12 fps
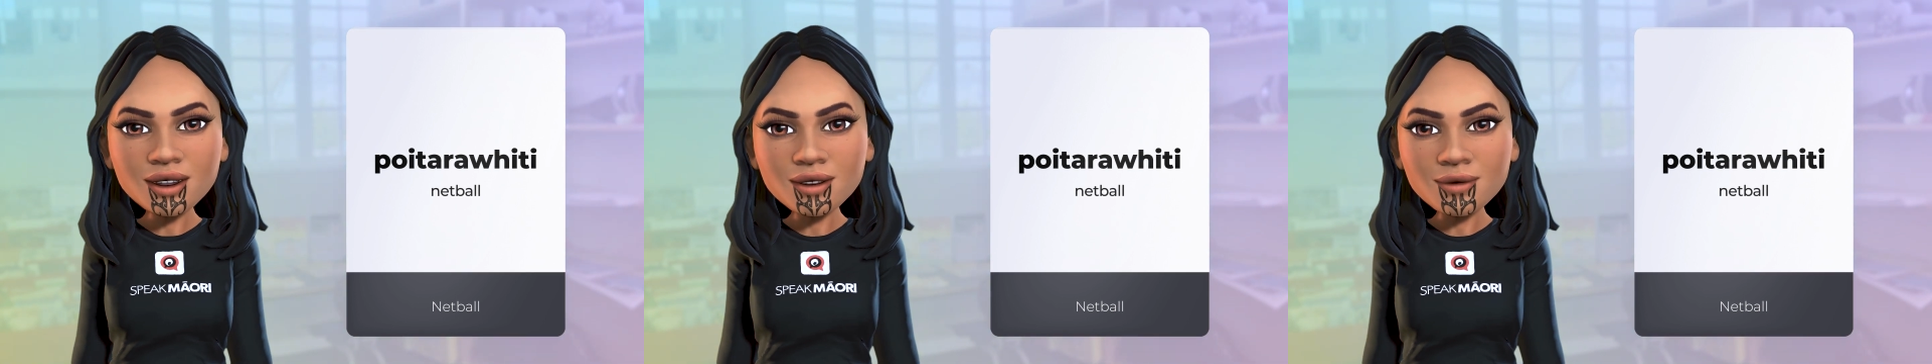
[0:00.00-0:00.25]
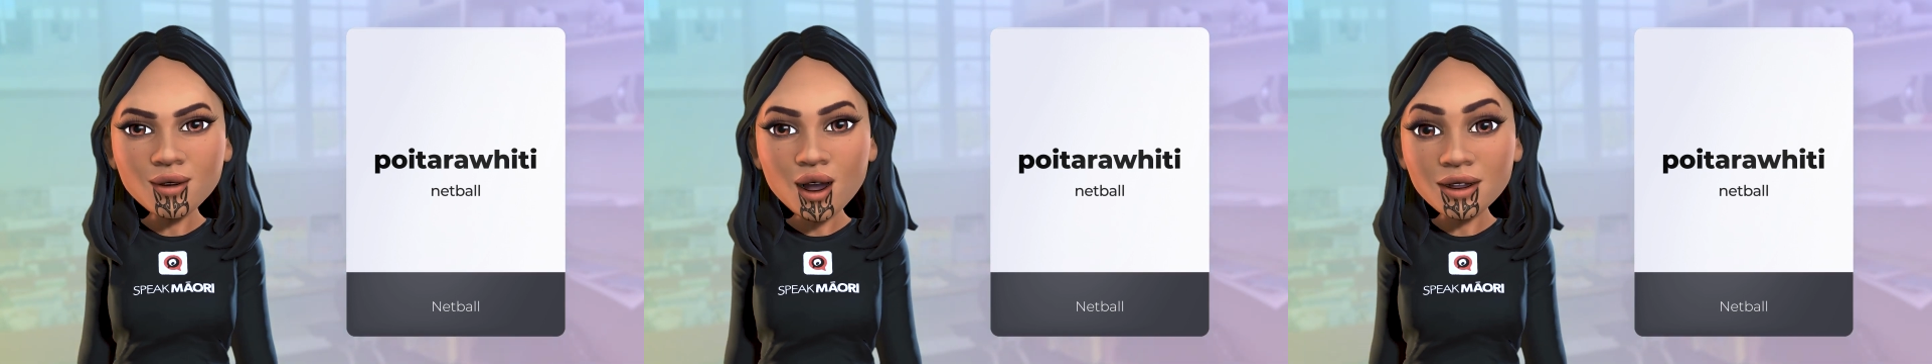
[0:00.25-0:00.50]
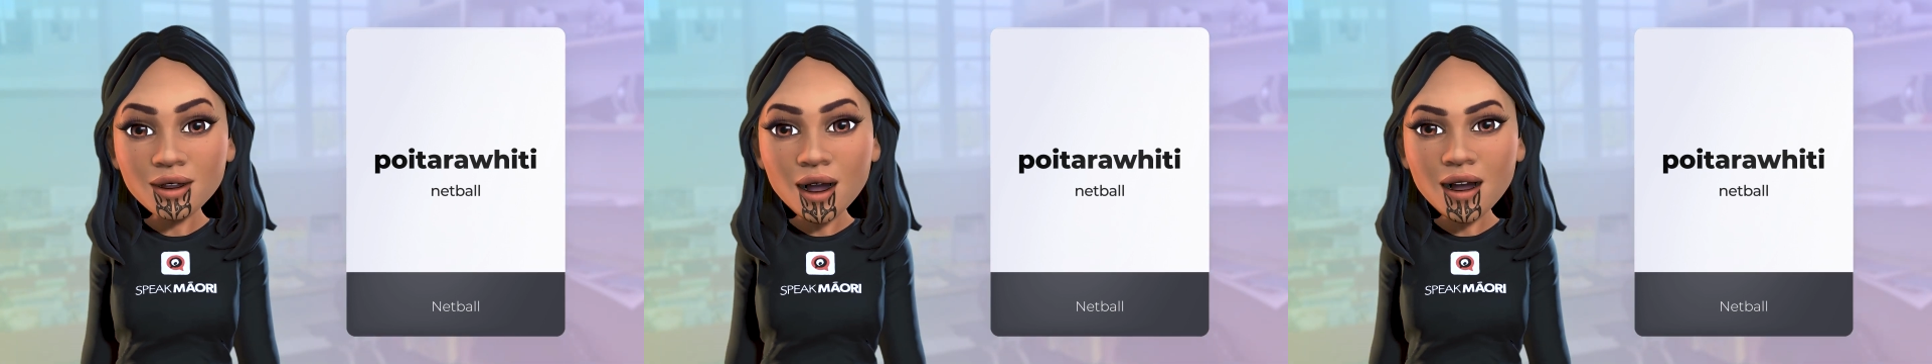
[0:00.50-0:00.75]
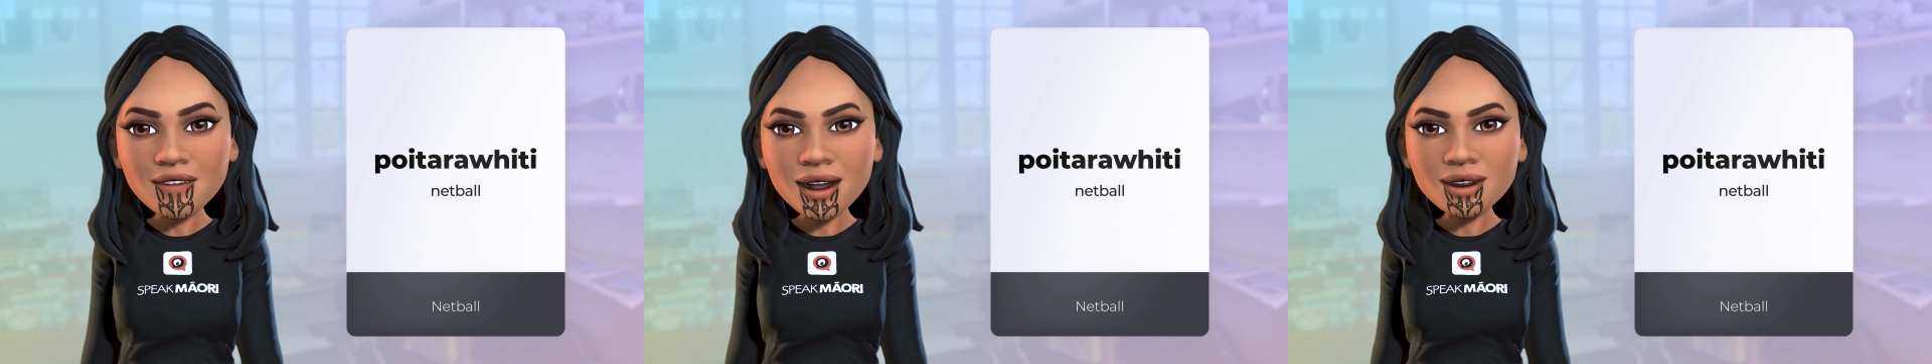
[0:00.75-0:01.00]
in poi
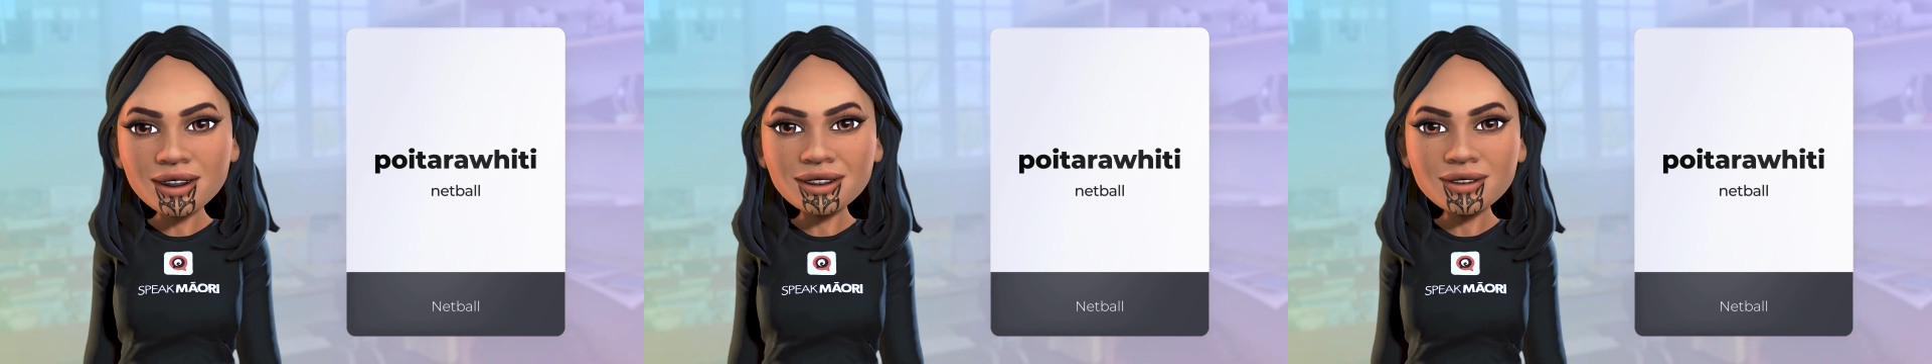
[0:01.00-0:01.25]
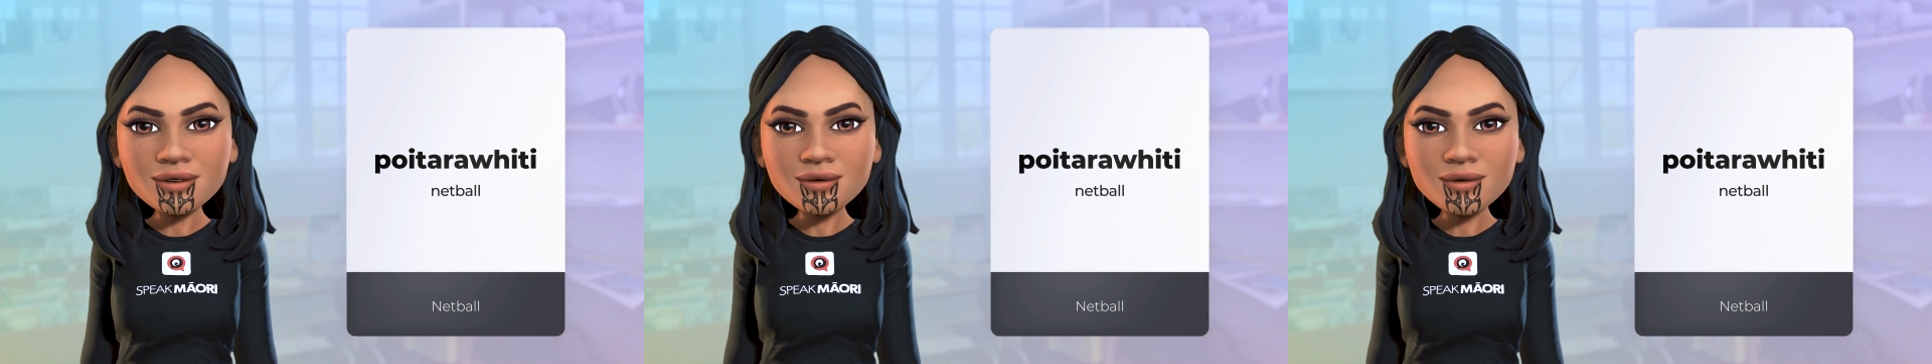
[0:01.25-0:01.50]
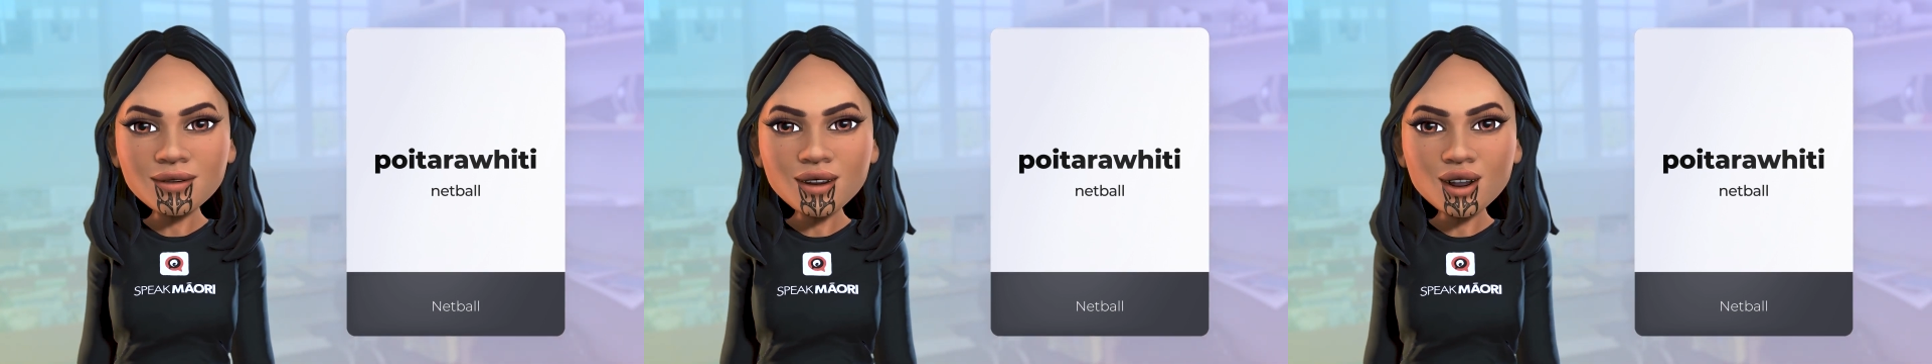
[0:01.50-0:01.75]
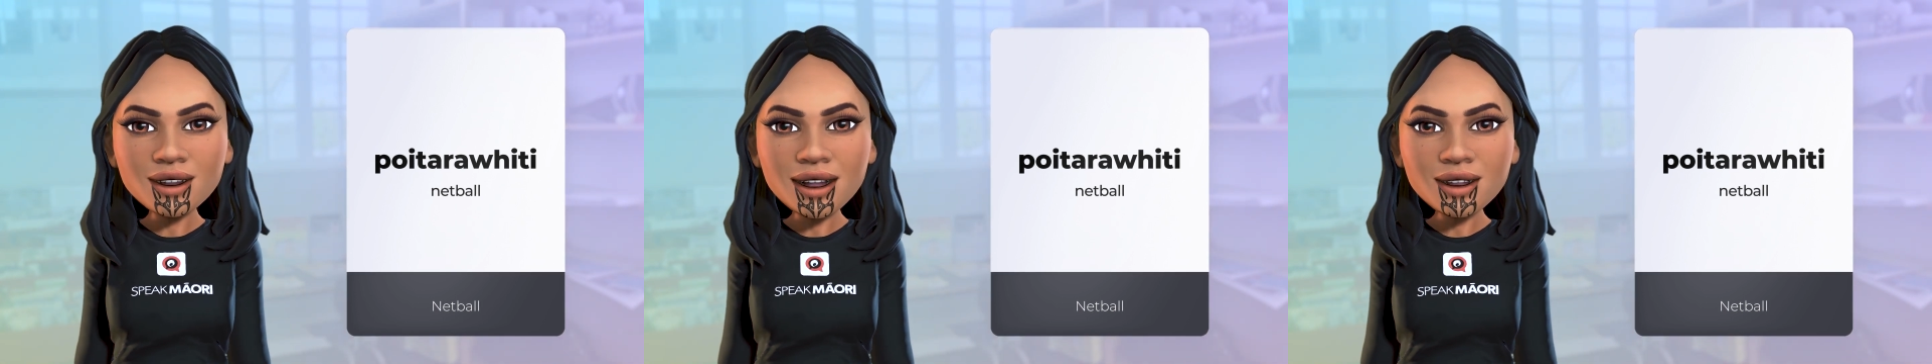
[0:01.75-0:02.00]
tarawhiti
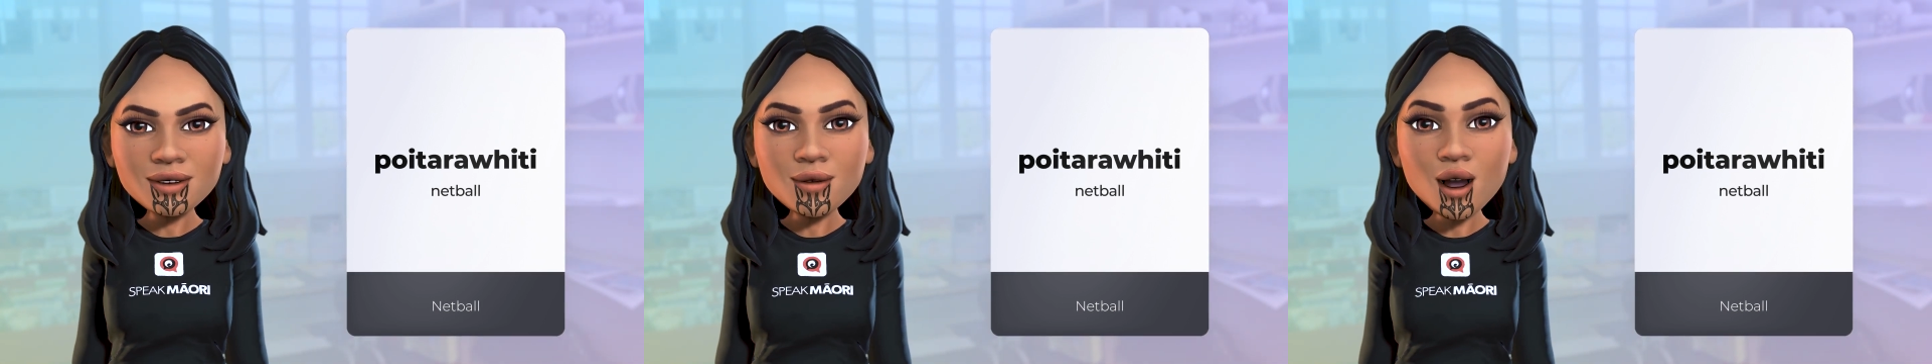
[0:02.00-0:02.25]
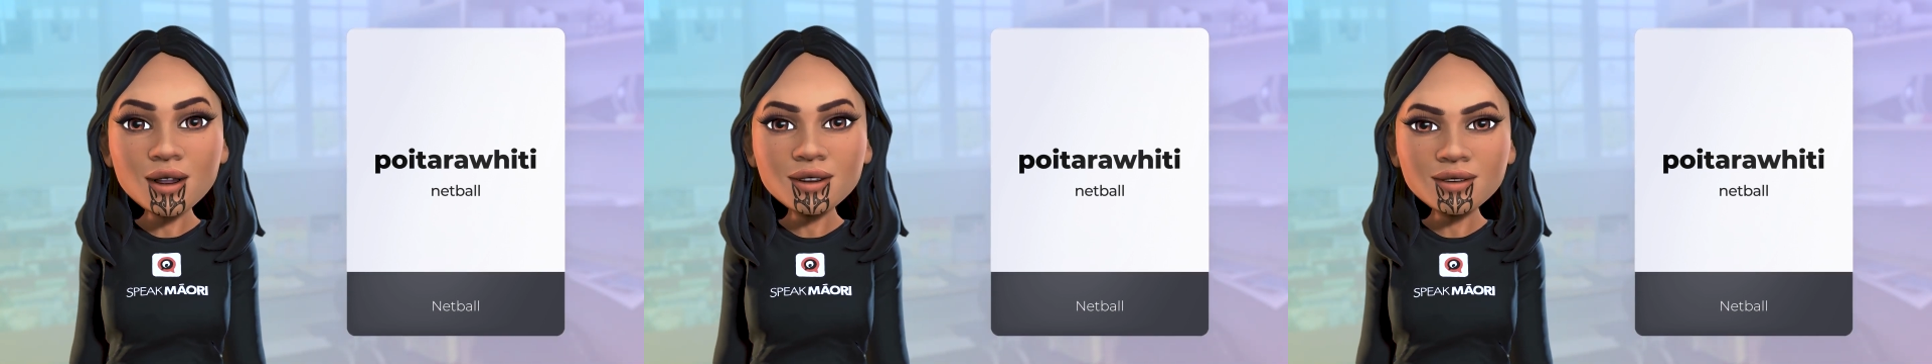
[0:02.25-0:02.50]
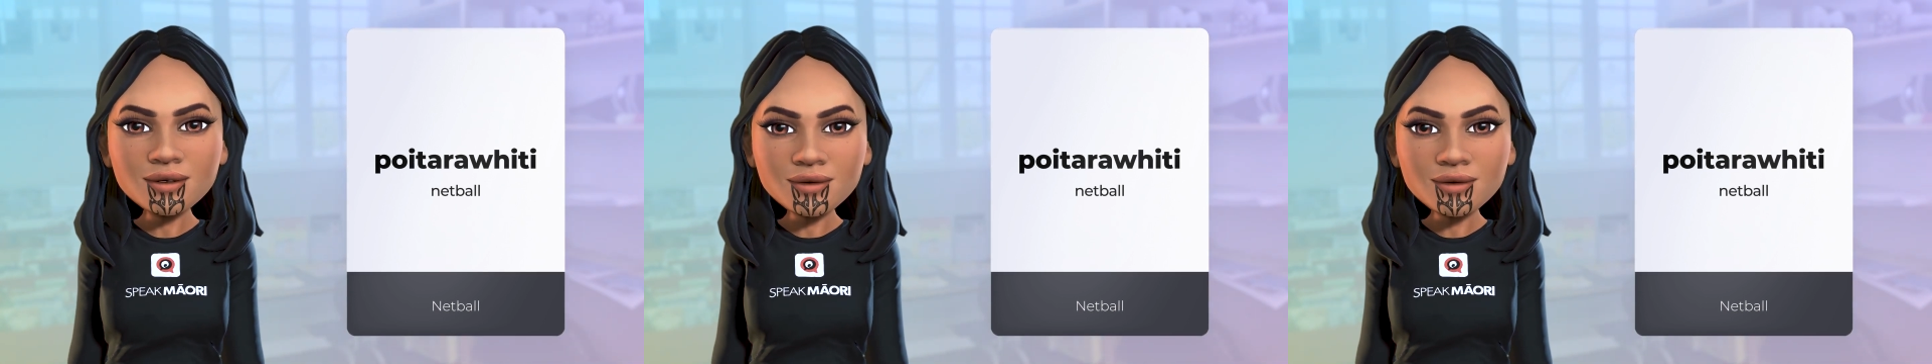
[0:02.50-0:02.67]
or netball.